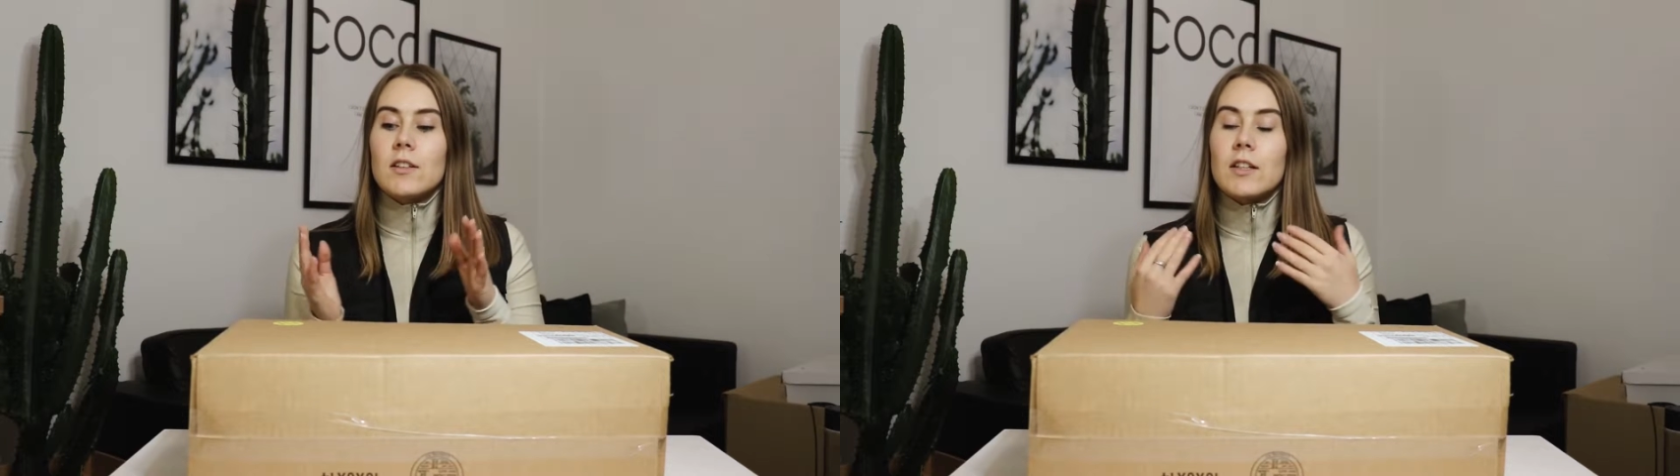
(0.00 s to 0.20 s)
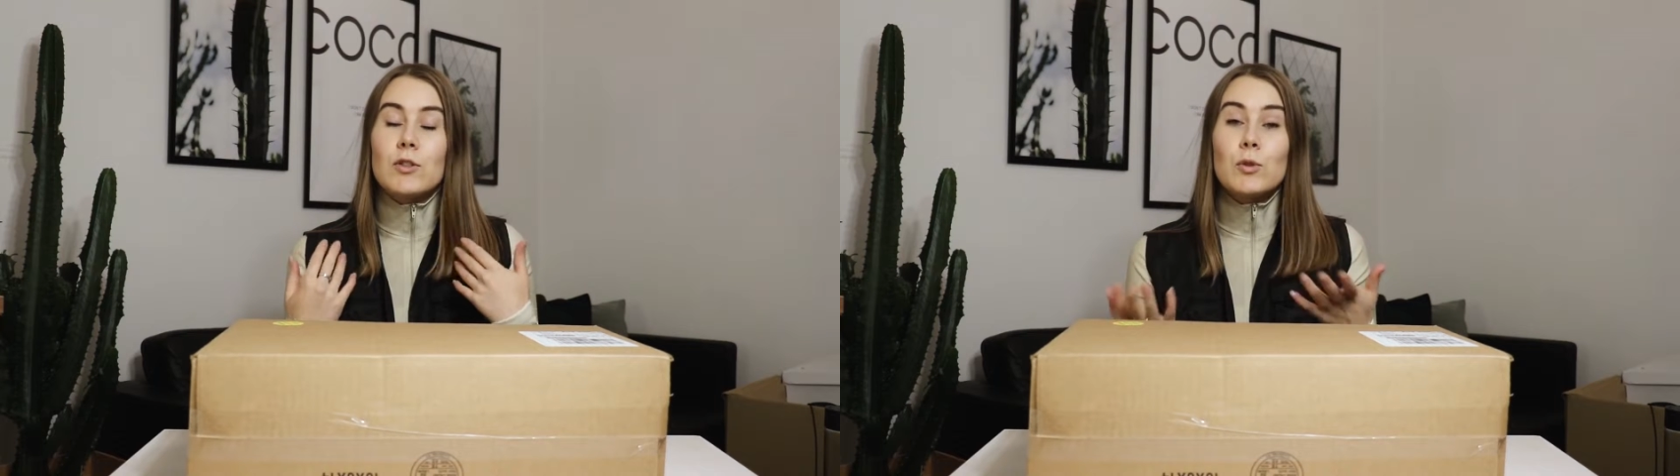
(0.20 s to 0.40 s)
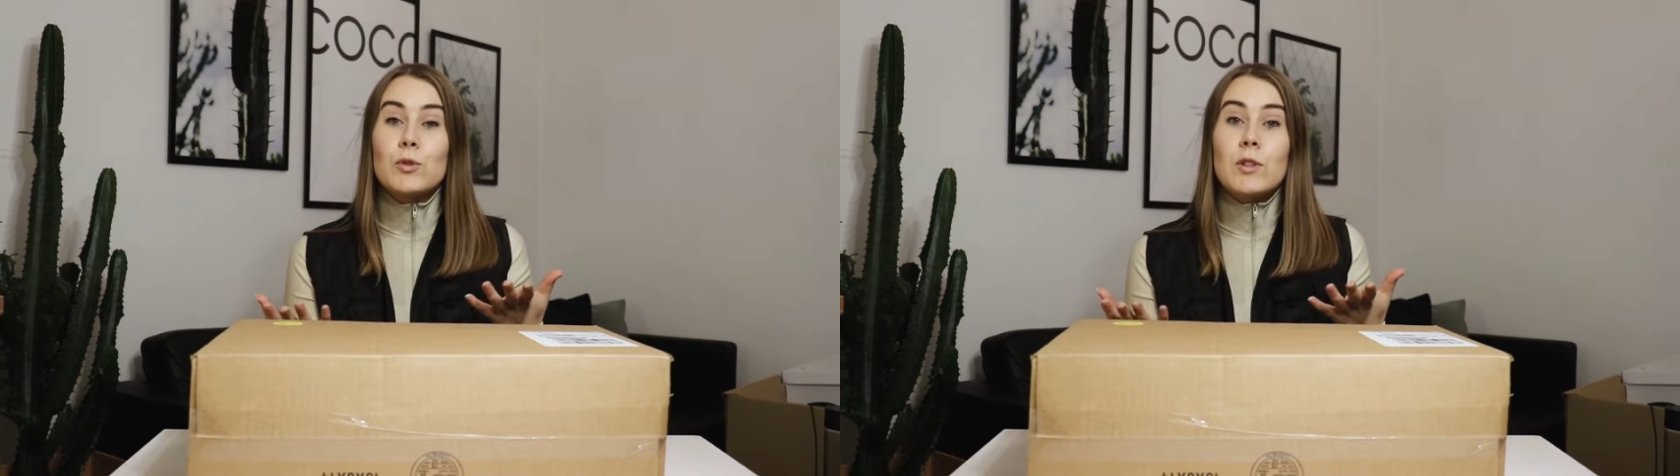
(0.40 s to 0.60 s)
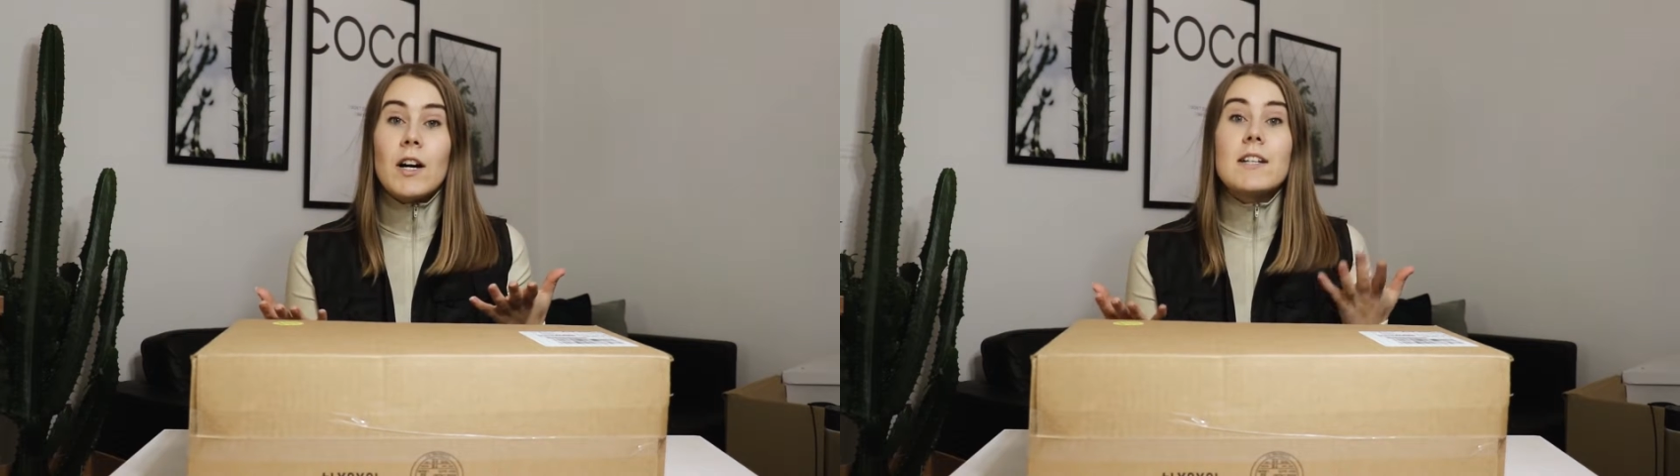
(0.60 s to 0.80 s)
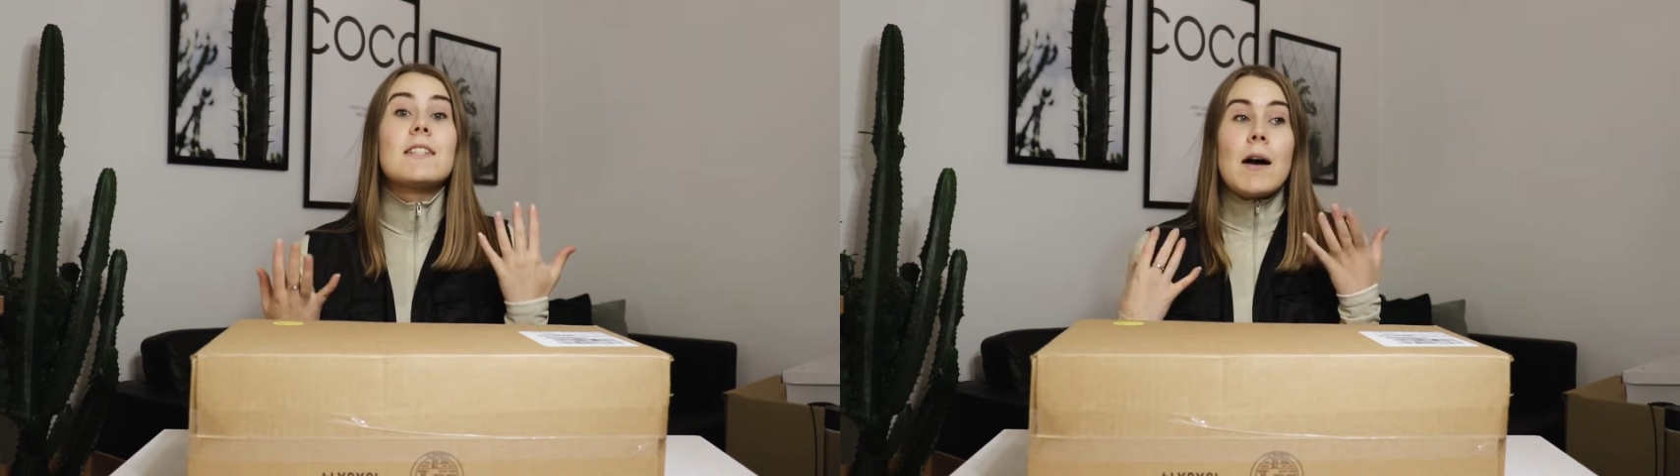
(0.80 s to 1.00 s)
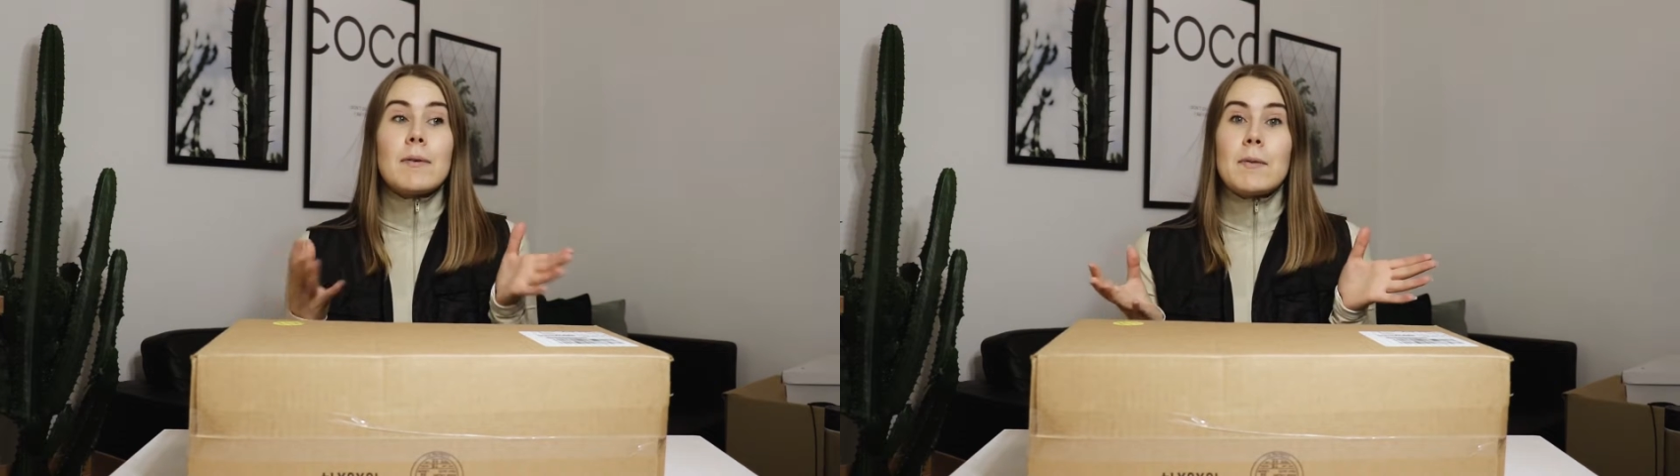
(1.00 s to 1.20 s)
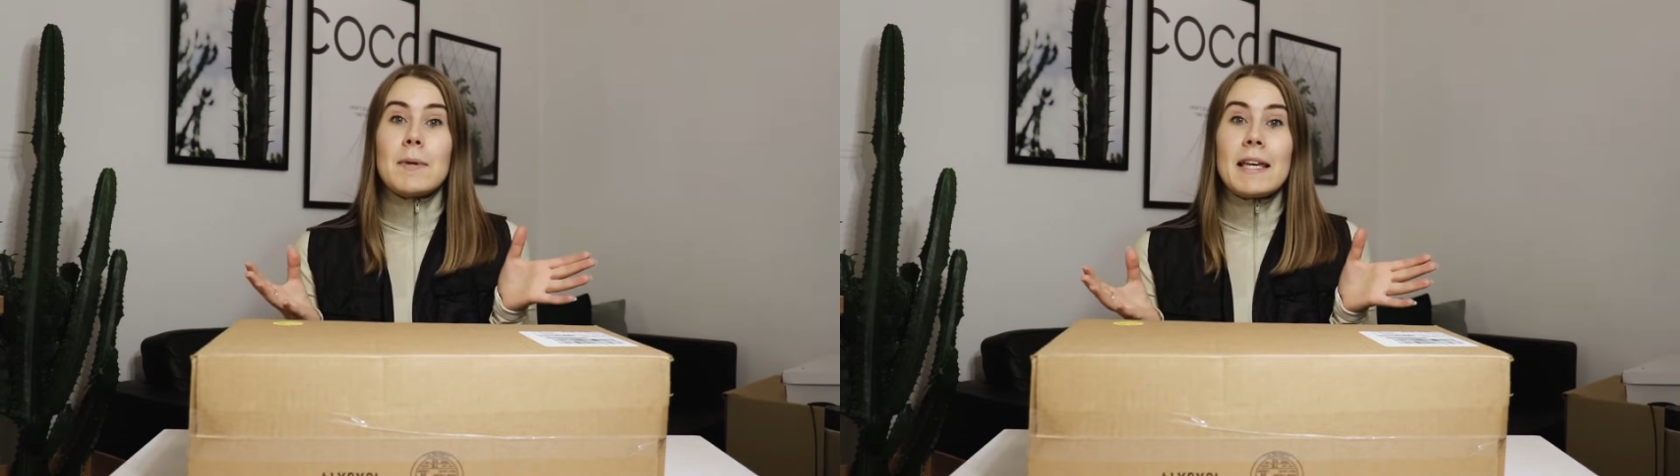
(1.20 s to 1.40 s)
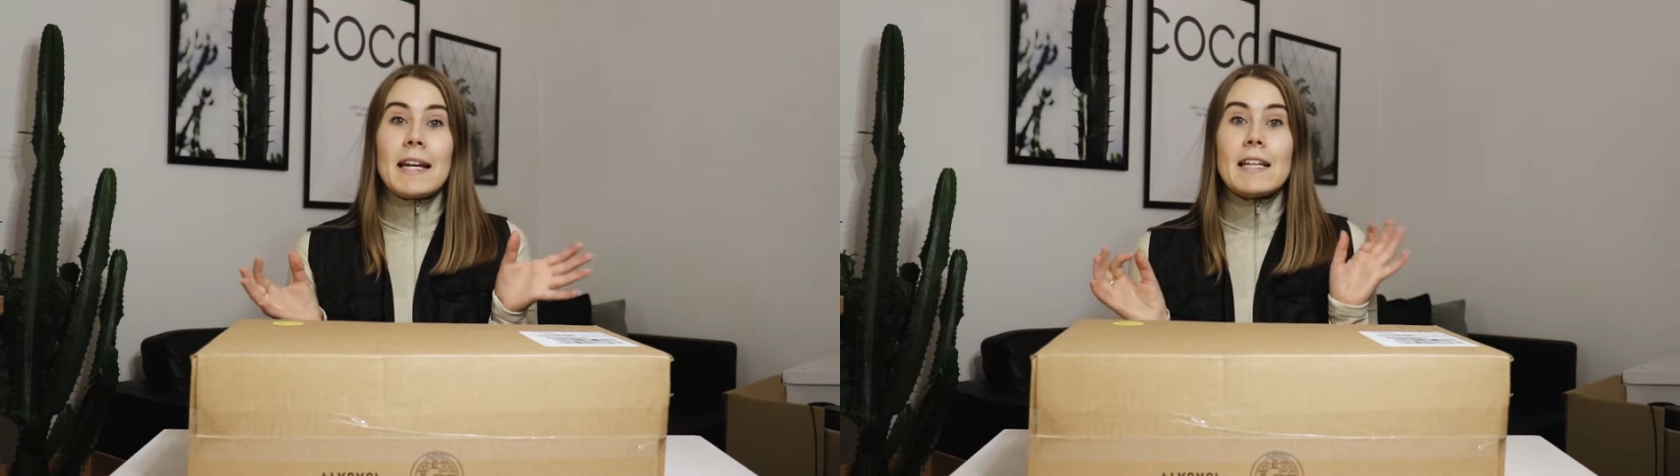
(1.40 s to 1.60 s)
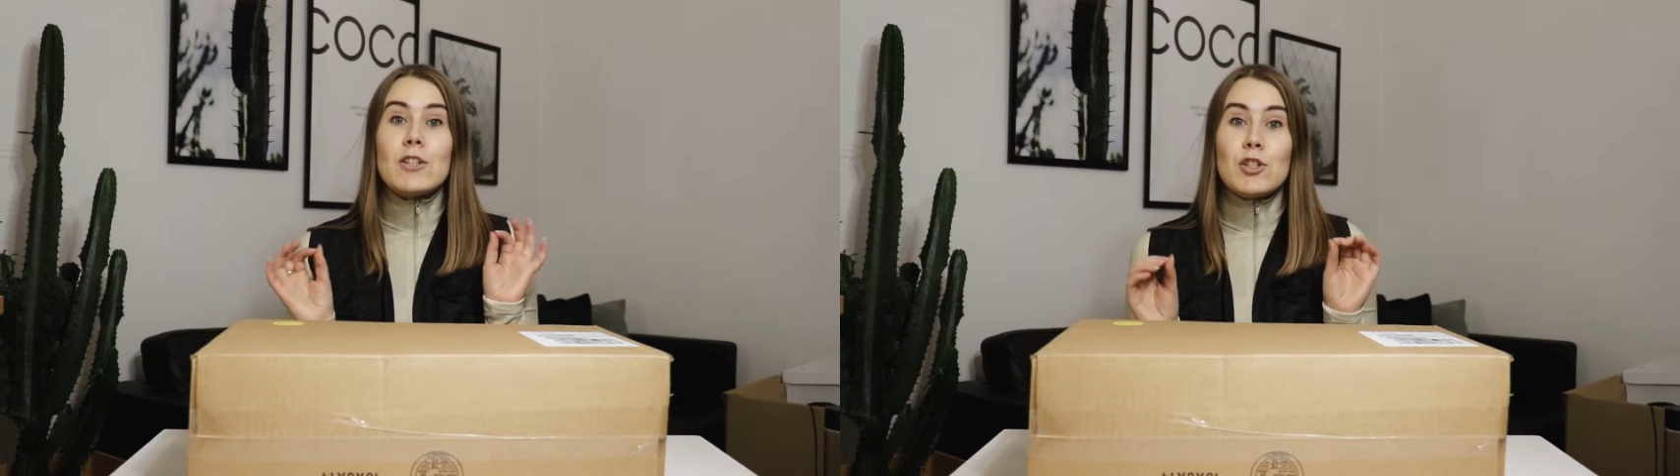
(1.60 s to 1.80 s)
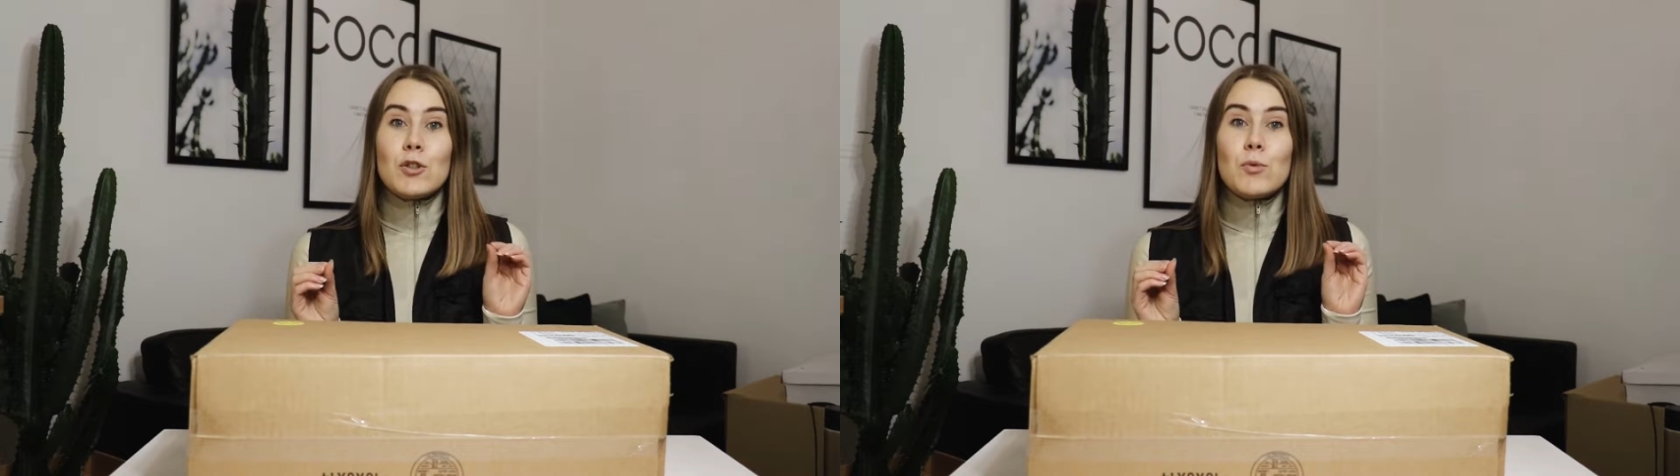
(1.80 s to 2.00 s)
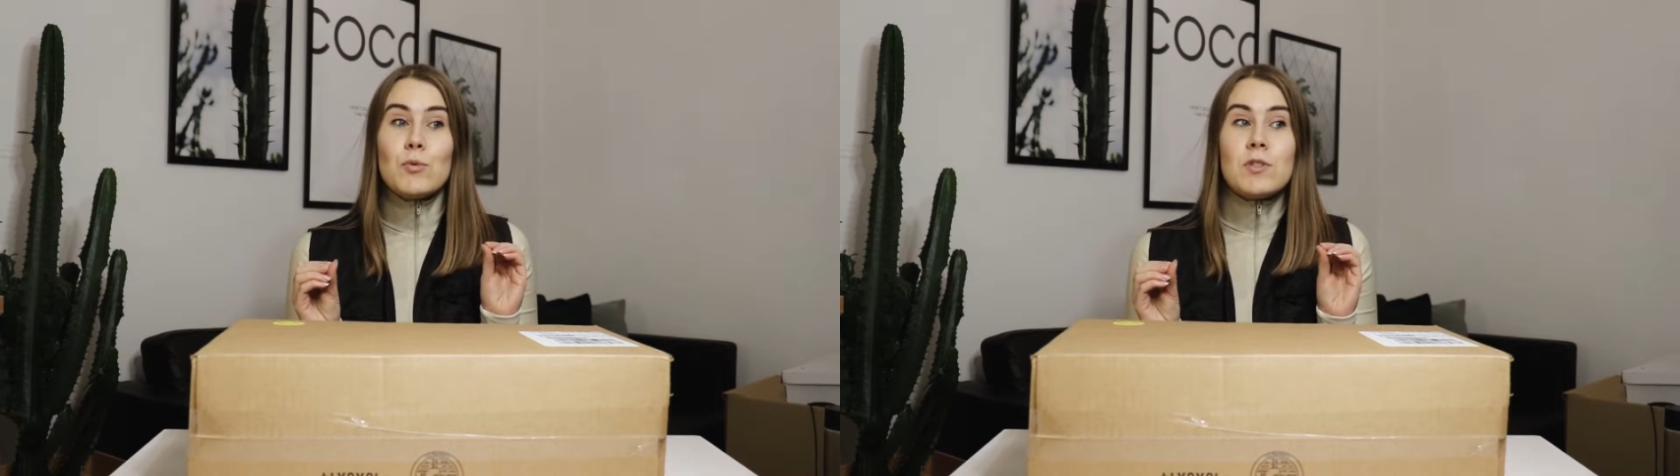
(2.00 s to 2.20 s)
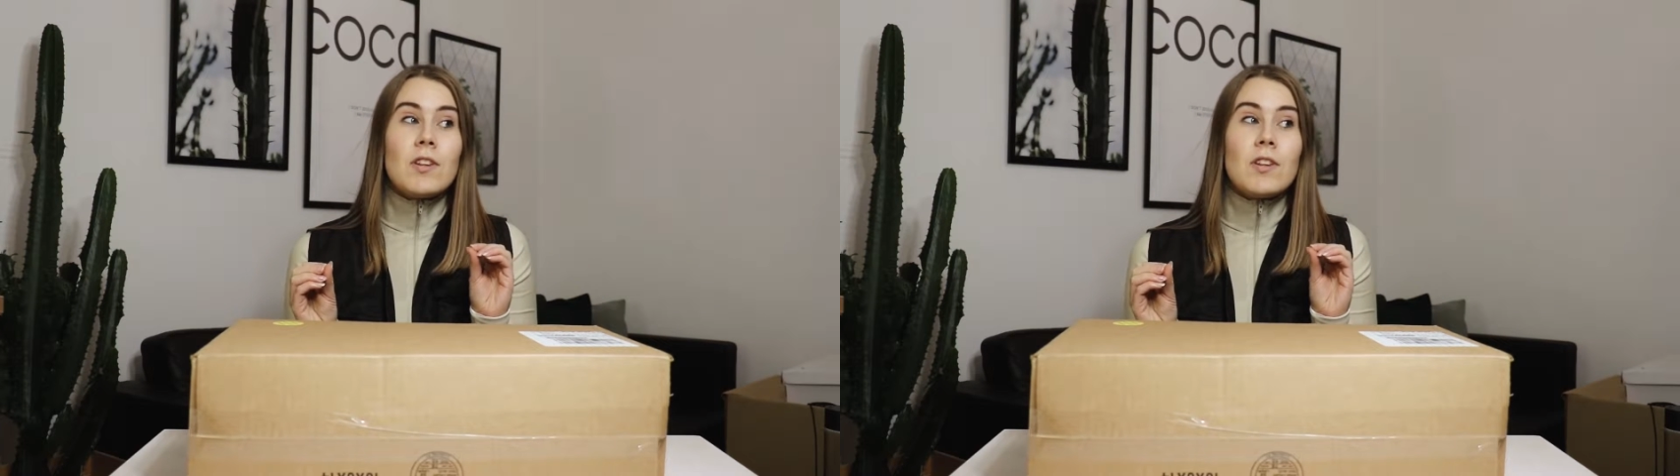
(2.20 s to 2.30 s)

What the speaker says: I told you guys I'm going to be getting shoes